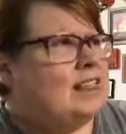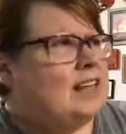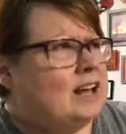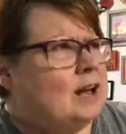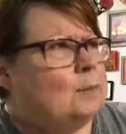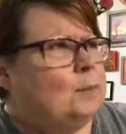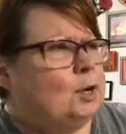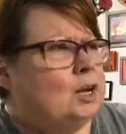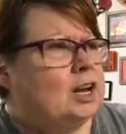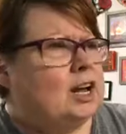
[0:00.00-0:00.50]

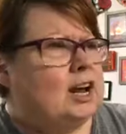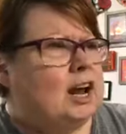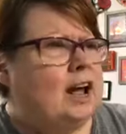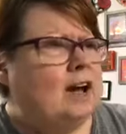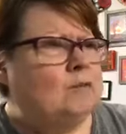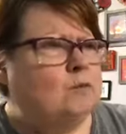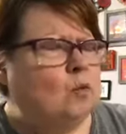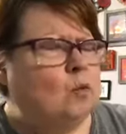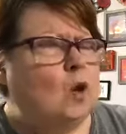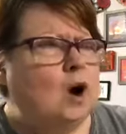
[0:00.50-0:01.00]
I think I'm only
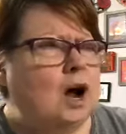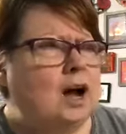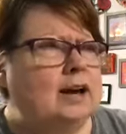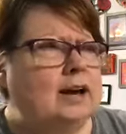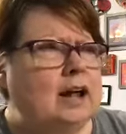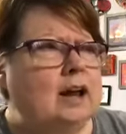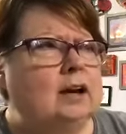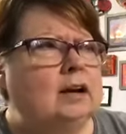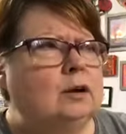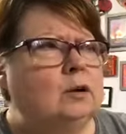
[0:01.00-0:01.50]
going to have
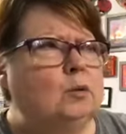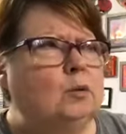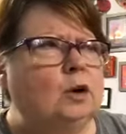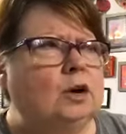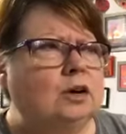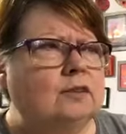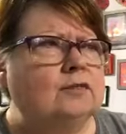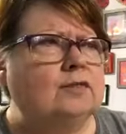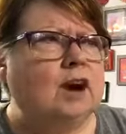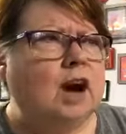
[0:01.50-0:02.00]
one, and
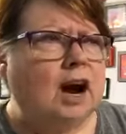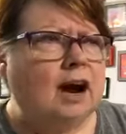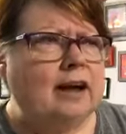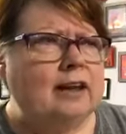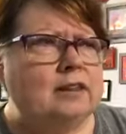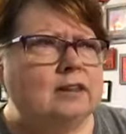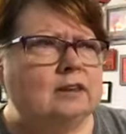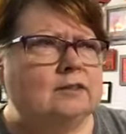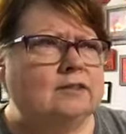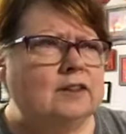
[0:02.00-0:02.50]
it'll work
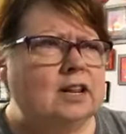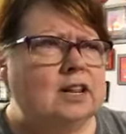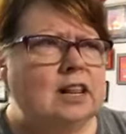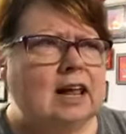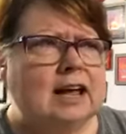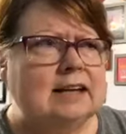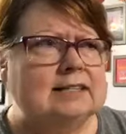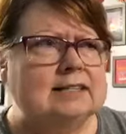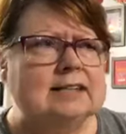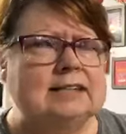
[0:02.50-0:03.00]
for either
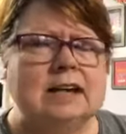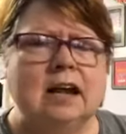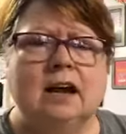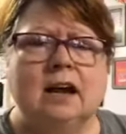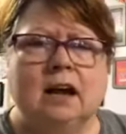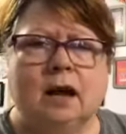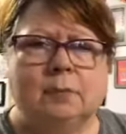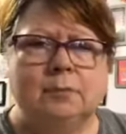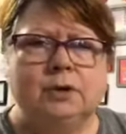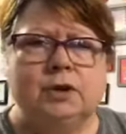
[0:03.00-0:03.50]
of the
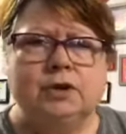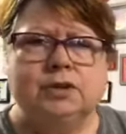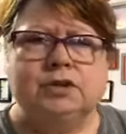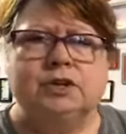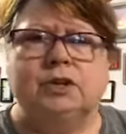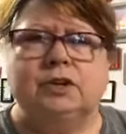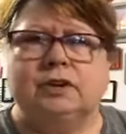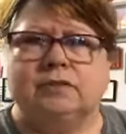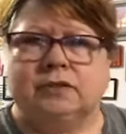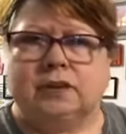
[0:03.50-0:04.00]
classes. I'm
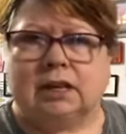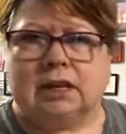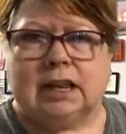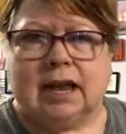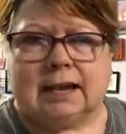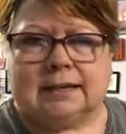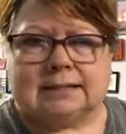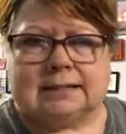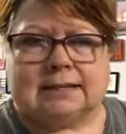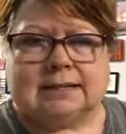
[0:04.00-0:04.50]
doing two
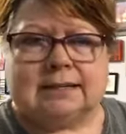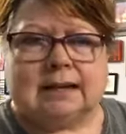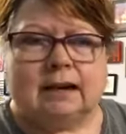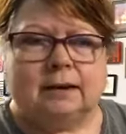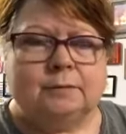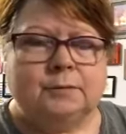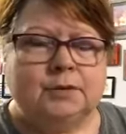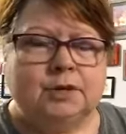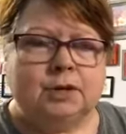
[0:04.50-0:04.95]
different classes.